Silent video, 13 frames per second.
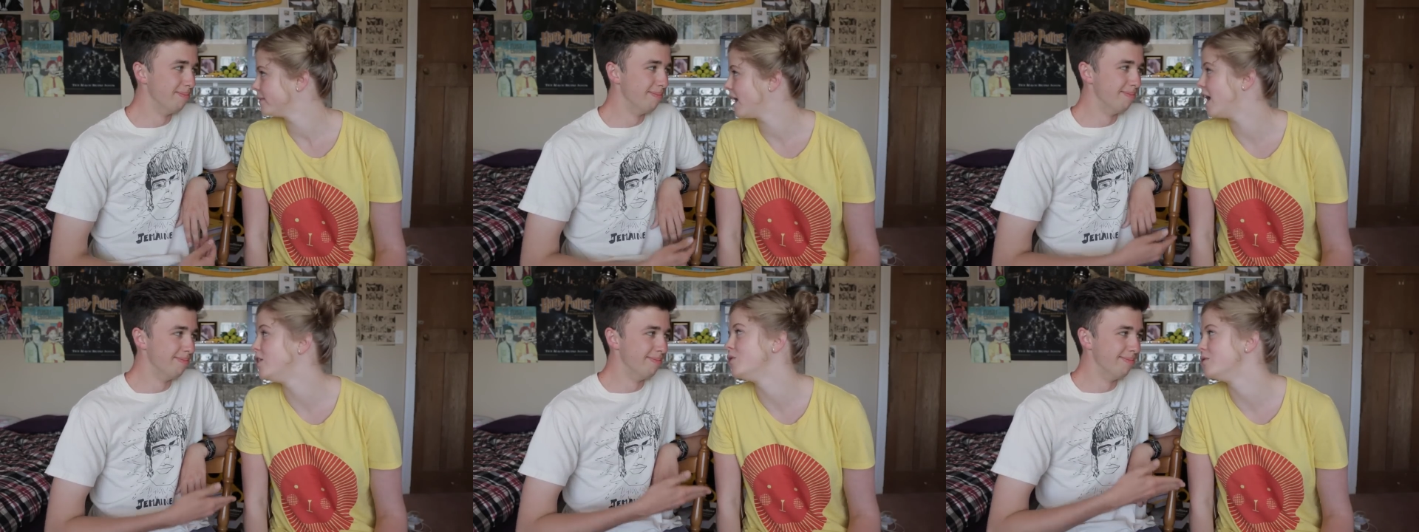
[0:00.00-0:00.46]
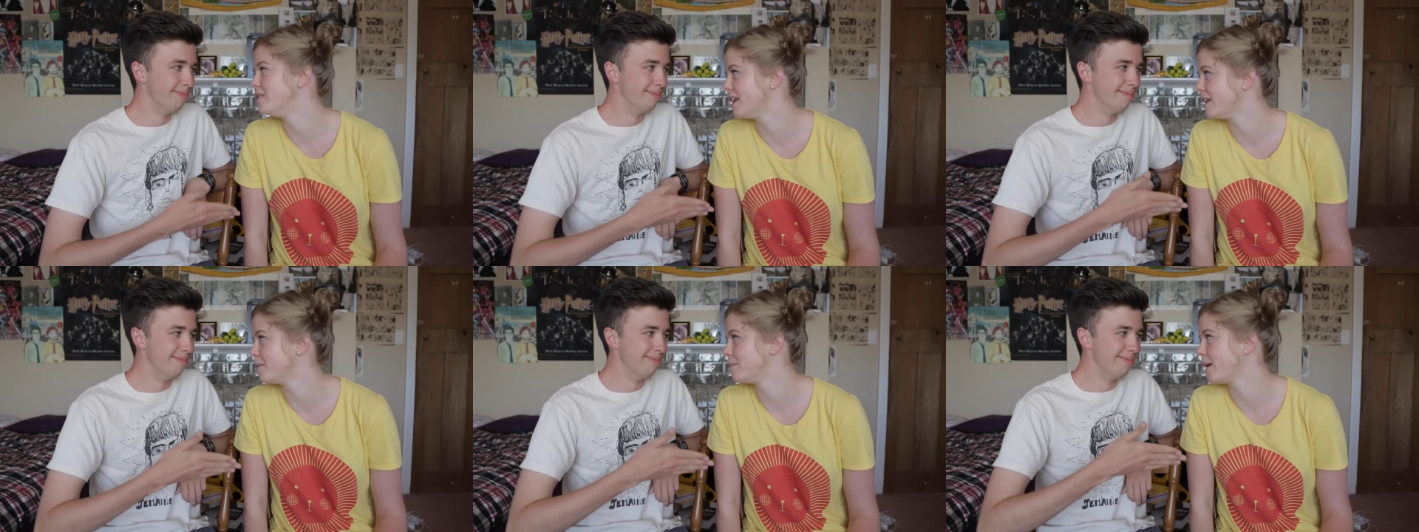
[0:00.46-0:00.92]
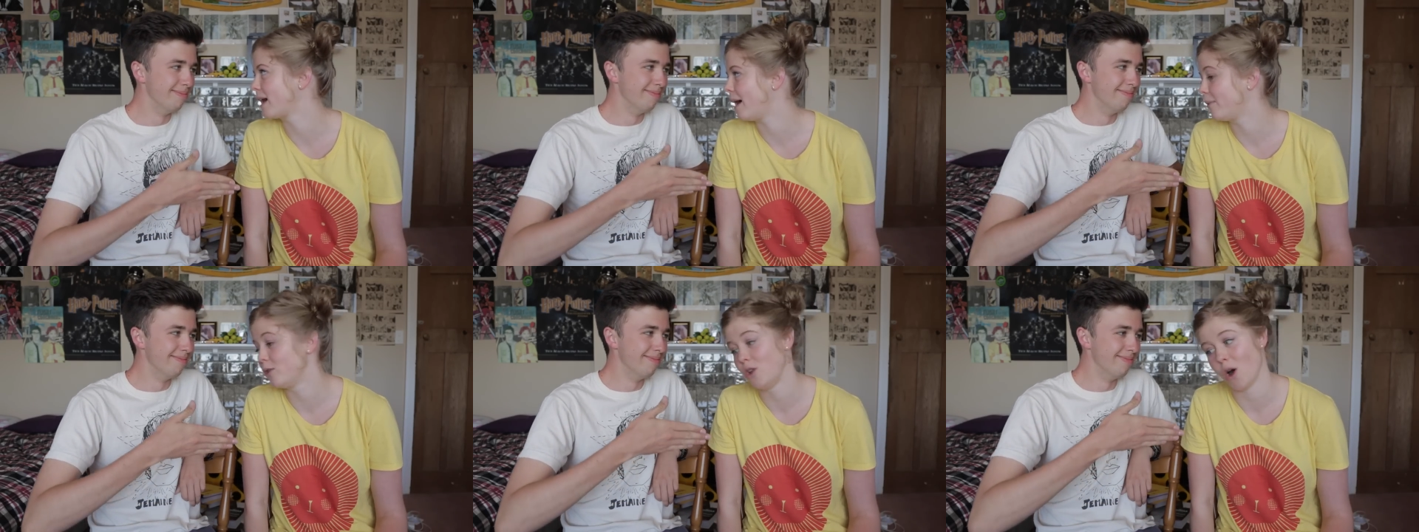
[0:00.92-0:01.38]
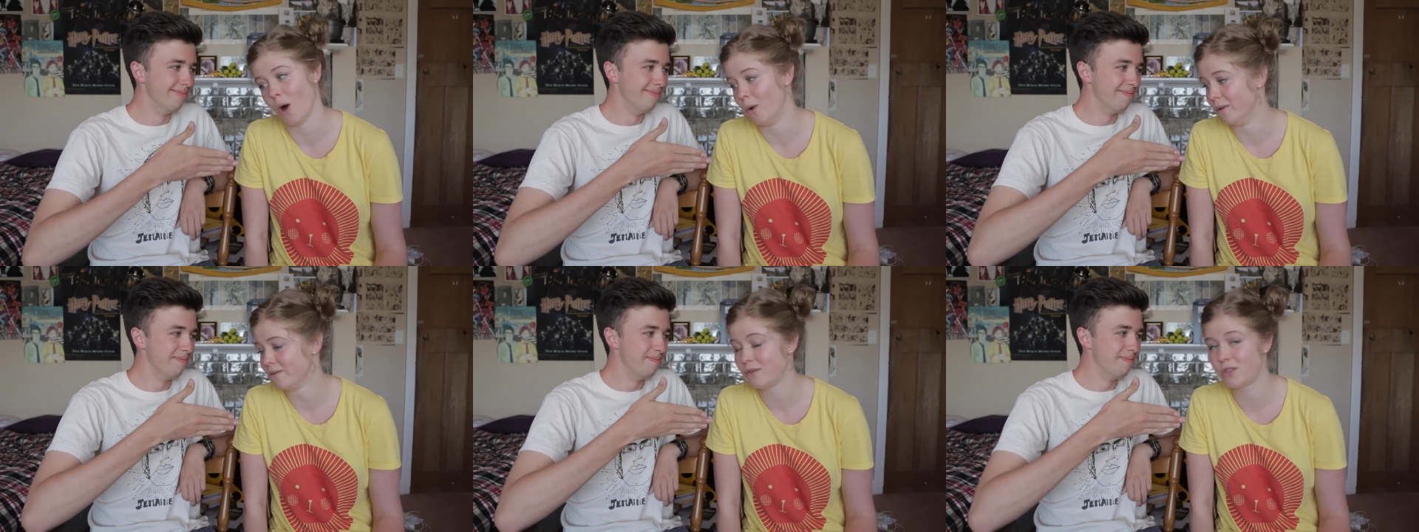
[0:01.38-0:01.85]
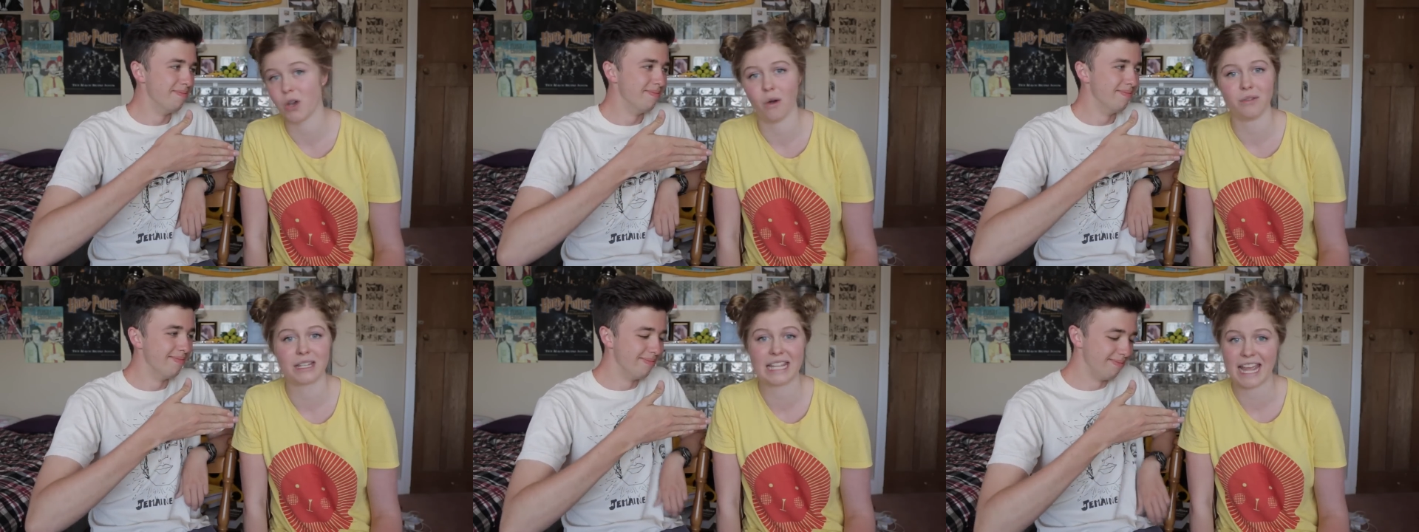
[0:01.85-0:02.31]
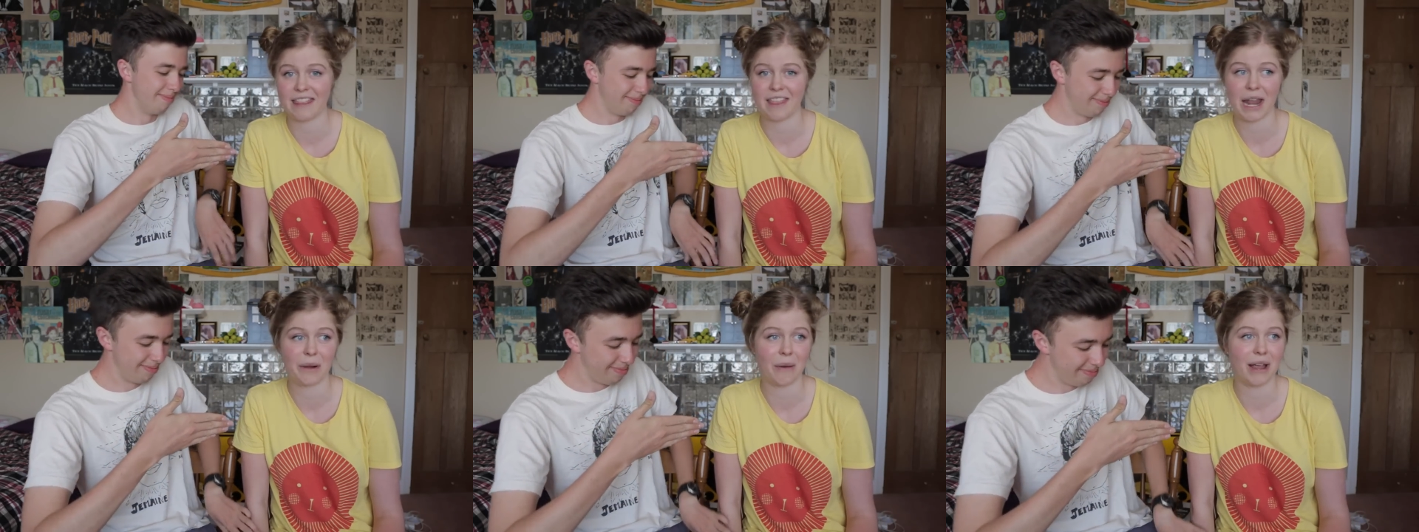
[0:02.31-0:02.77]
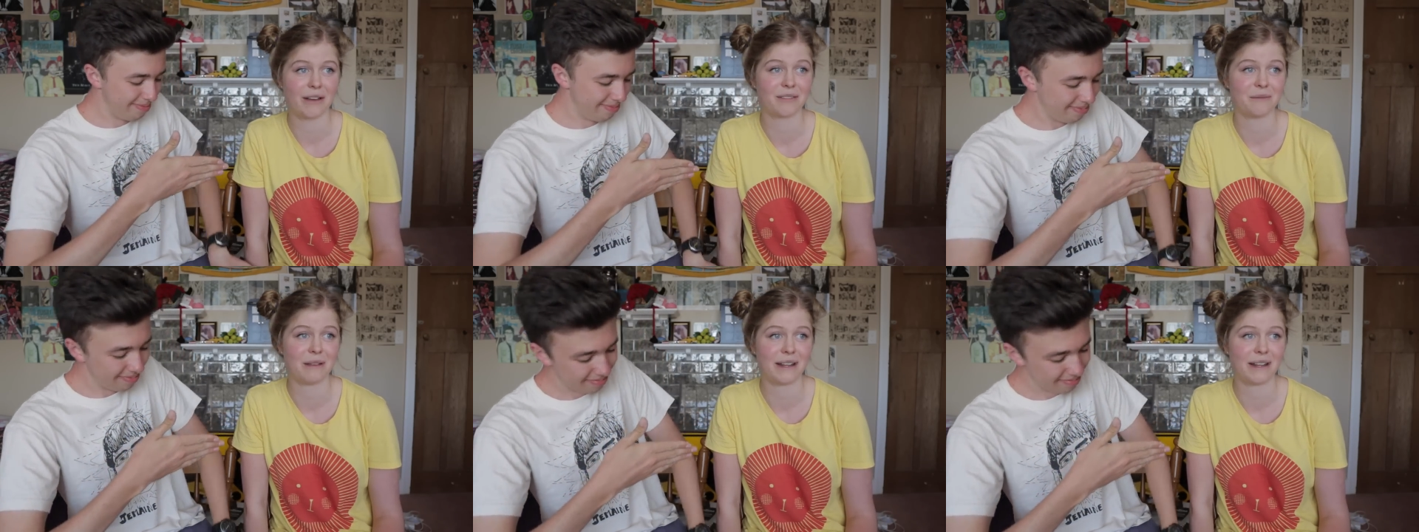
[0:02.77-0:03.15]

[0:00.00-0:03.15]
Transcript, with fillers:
Speaker 1: and you didn't pick up. No, don't get that away from